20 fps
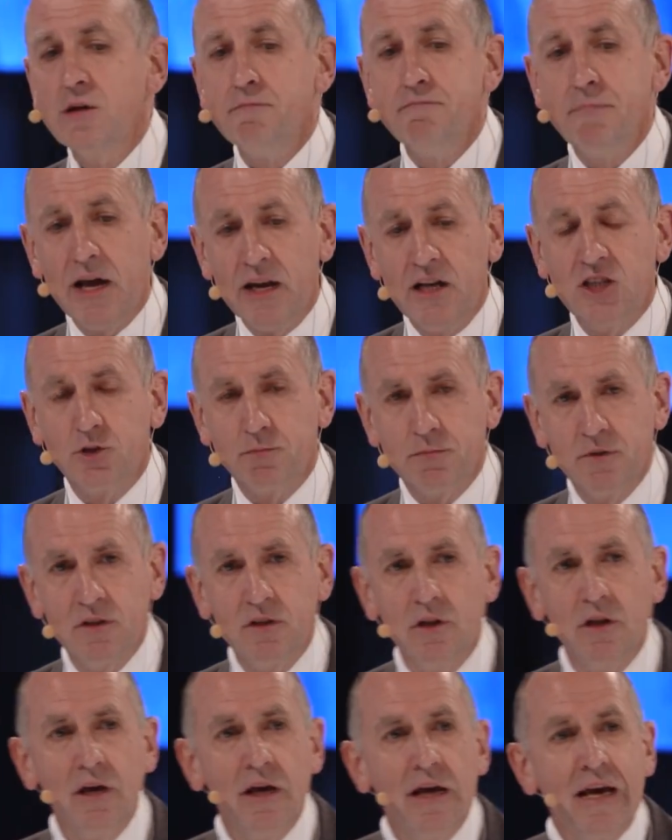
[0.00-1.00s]
management
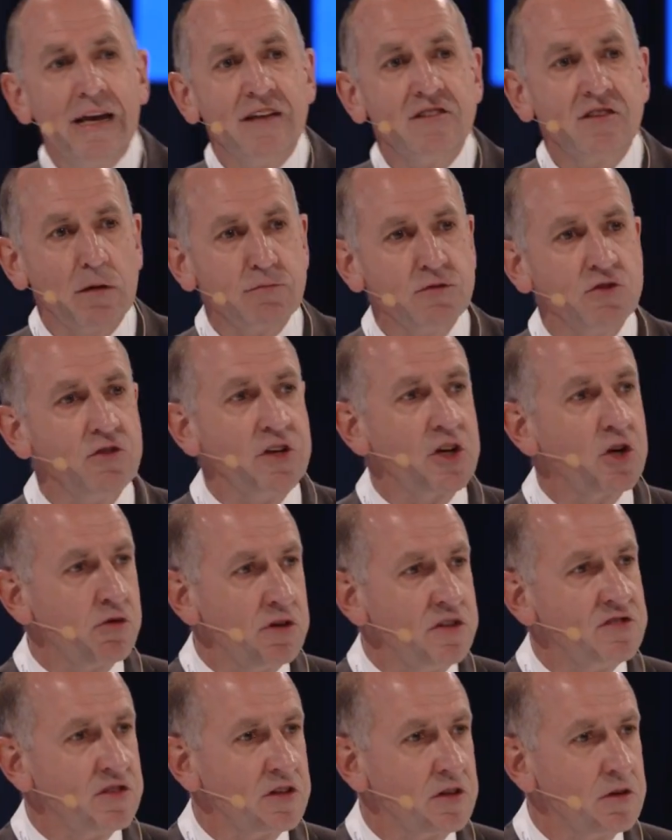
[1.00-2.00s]
is absolutely
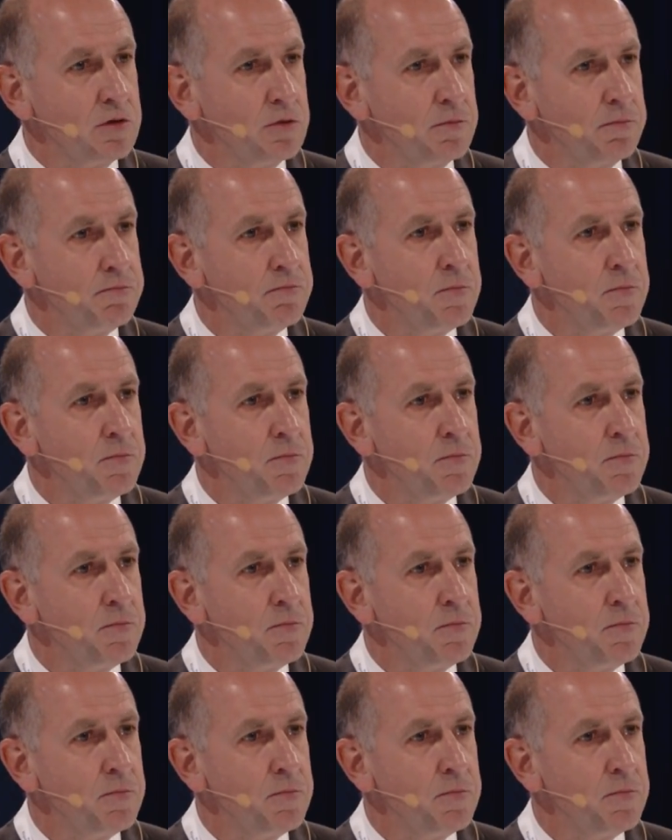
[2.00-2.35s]
critical.